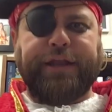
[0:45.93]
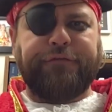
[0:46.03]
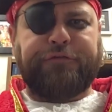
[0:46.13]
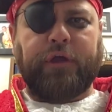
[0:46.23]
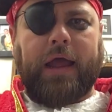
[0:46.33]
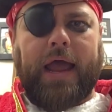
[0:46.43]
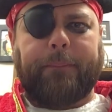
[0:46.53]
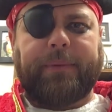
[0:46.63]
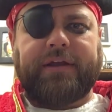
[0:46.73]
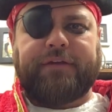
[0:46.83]
if you
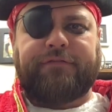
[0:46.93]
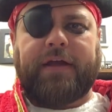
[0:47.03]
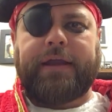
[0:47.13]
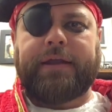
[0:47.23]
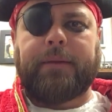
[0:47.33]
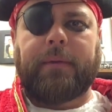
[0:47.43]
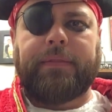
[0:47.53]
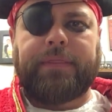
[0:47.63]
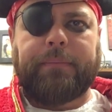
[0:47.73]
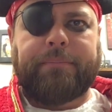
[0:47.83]
happen to find him
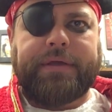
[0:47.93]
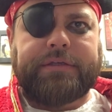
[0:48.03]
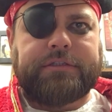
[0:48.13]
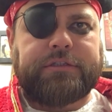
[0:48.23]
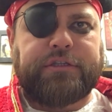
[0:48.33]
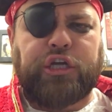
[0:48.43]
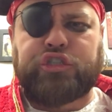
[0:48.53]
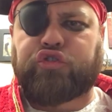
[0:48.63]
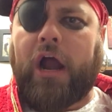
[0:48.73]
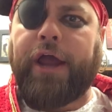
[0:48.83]
on the beach,
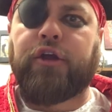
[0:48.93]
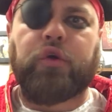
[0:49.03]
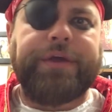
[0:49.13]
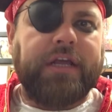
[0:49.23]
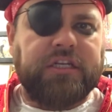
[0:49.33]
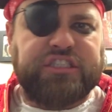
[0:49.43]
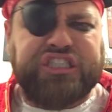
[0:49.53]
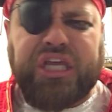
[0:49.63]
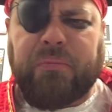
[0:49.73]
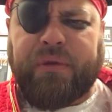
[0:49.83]
then try doing
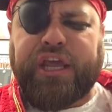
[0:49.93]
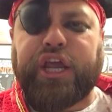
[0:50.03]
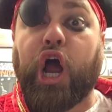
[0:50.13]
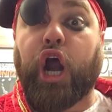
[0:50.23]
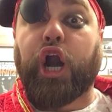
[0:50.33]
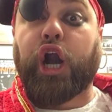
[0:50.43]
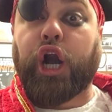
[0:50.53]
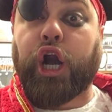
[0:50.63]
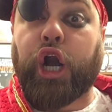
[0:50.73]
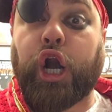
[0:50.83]

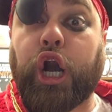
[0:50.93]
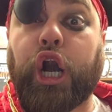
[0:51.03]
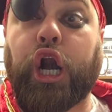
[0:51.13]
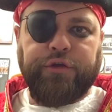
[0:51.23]
CPR.